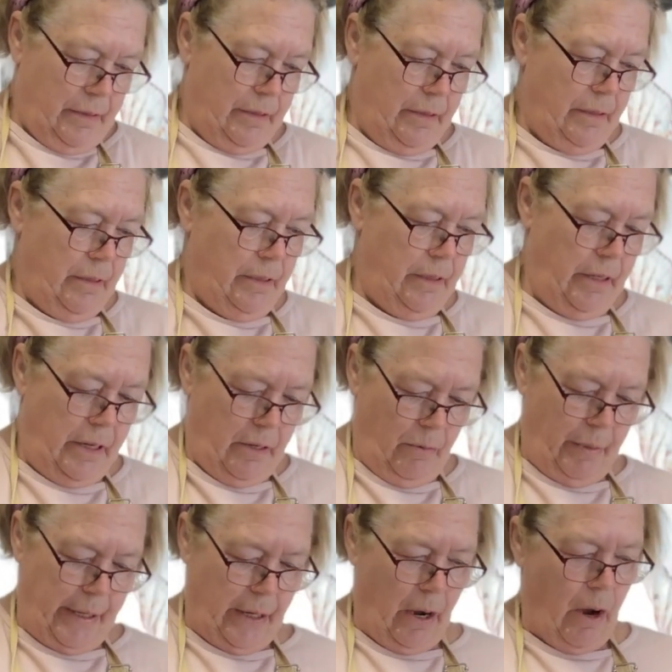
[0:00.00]
And here
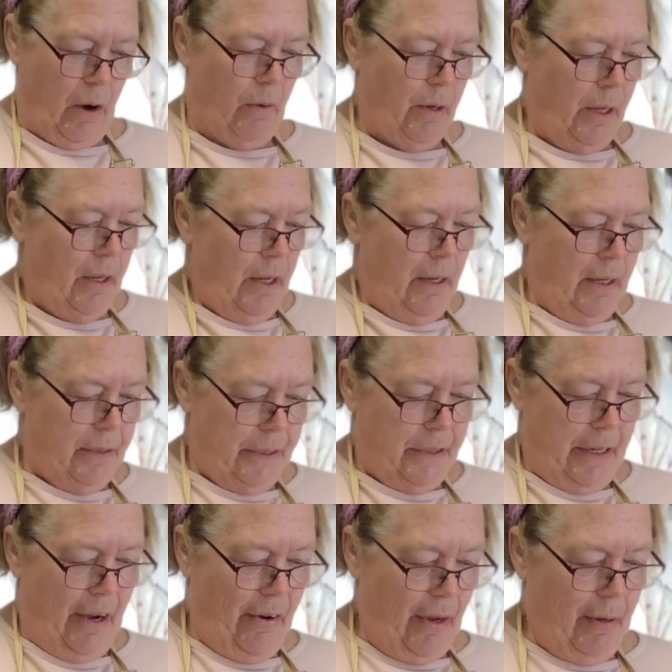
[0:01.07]
we go. So
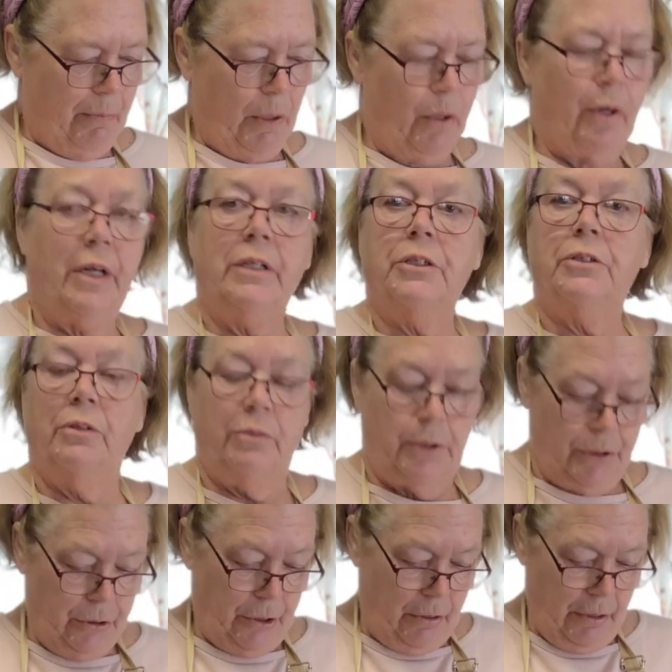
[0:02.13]
now I'm going to
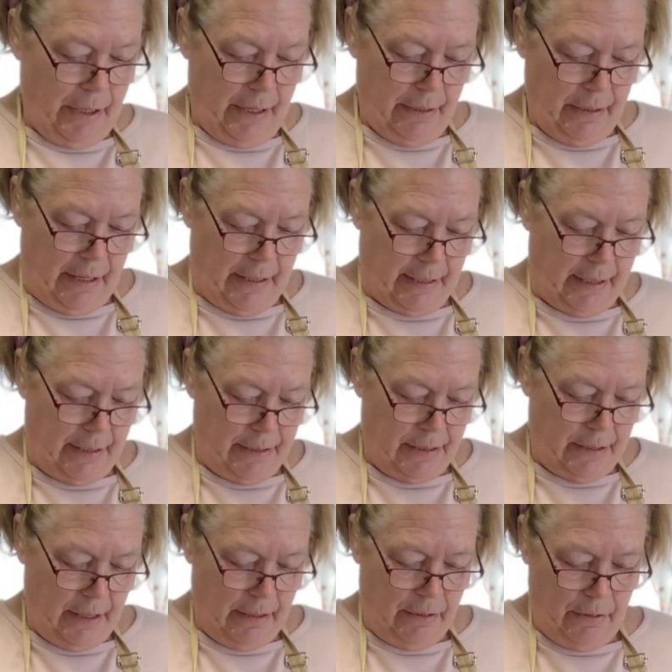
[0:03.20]
stir it and
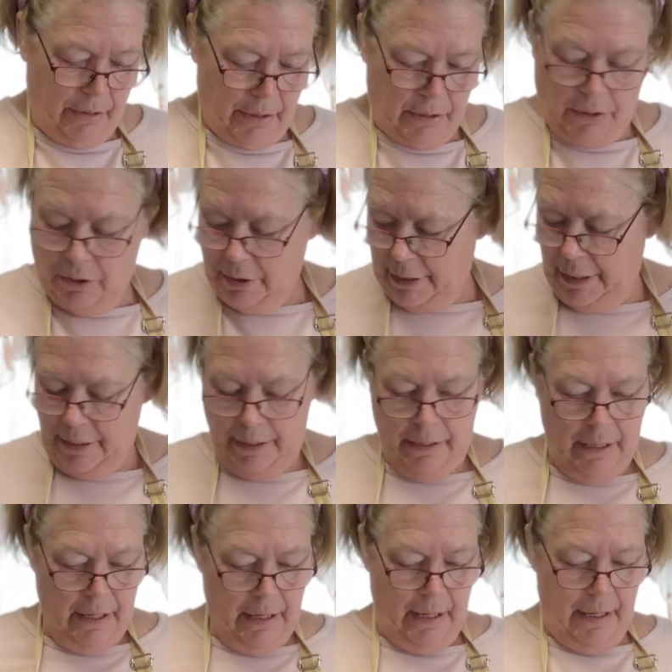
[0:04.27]
continue to cook it
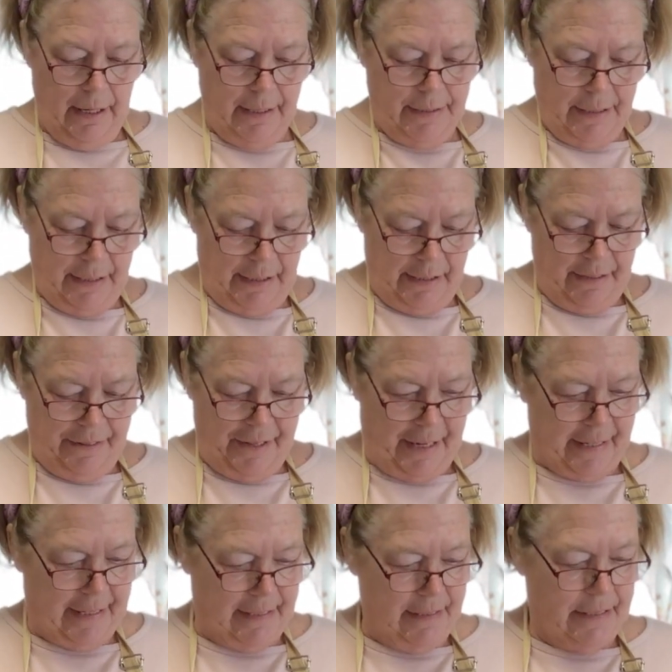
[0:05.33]
until it
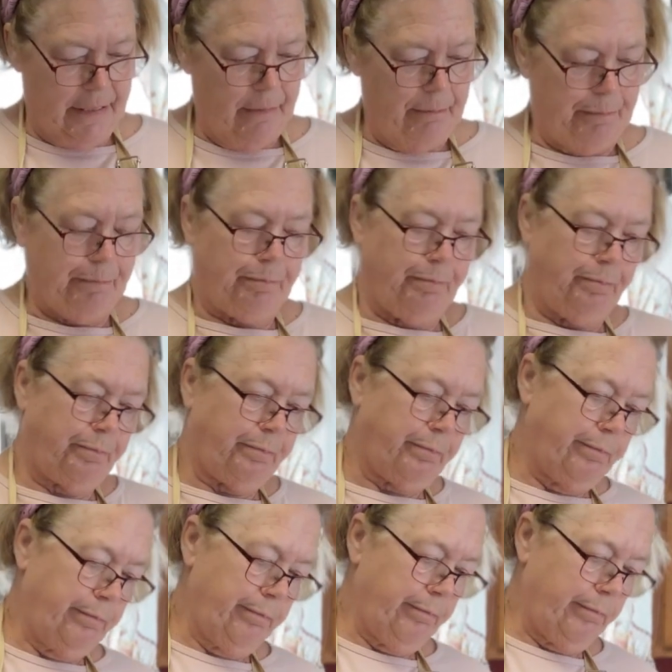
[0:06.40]
thickens.
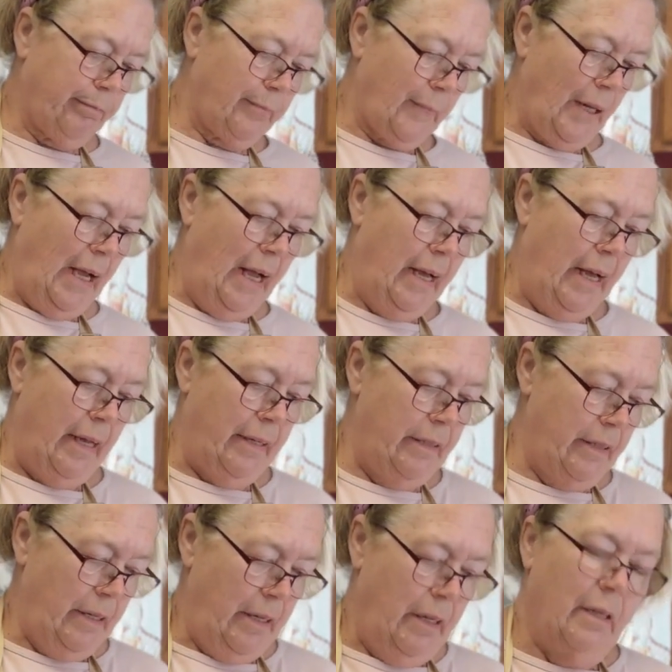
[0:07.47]
And
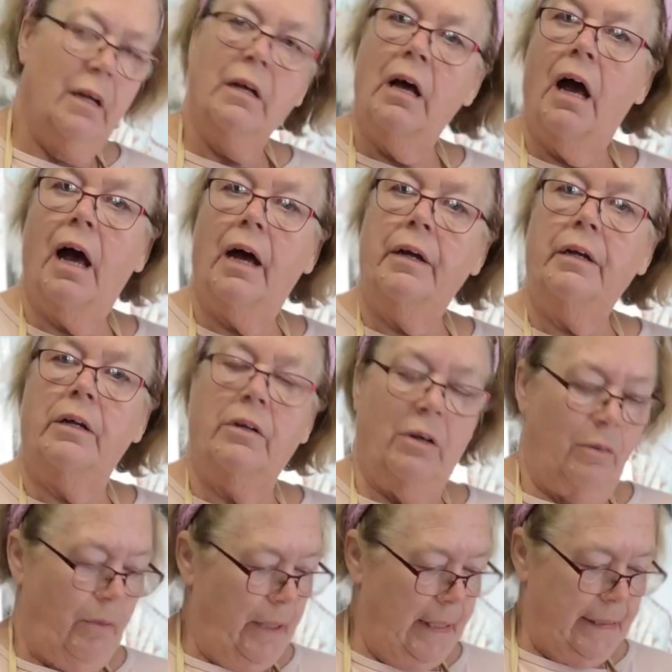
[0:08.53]
how do you
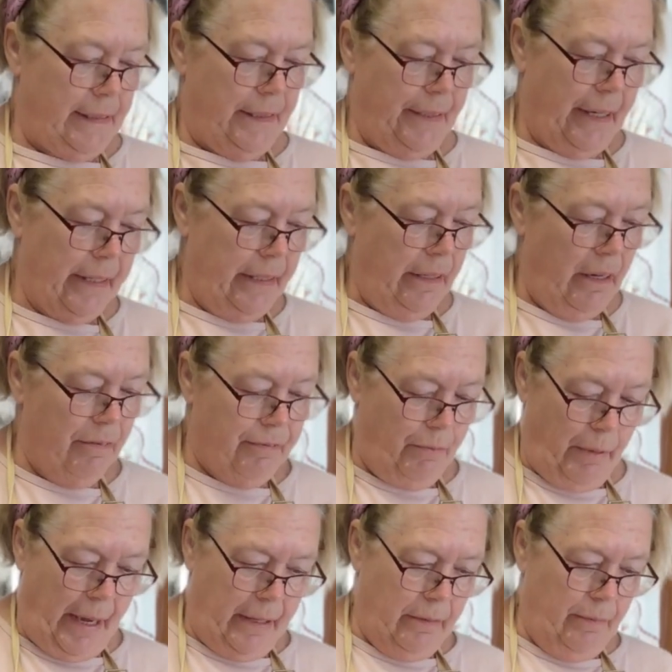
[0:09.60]
know when it's thick enough?
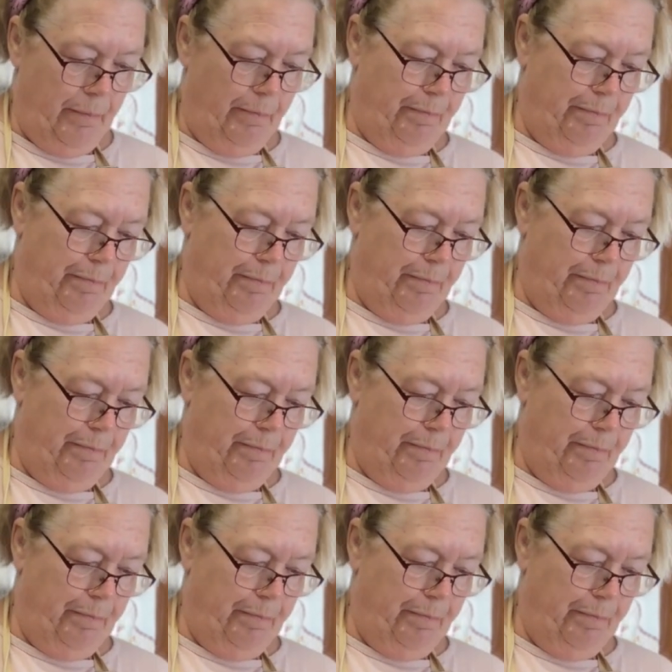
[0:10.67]
Well,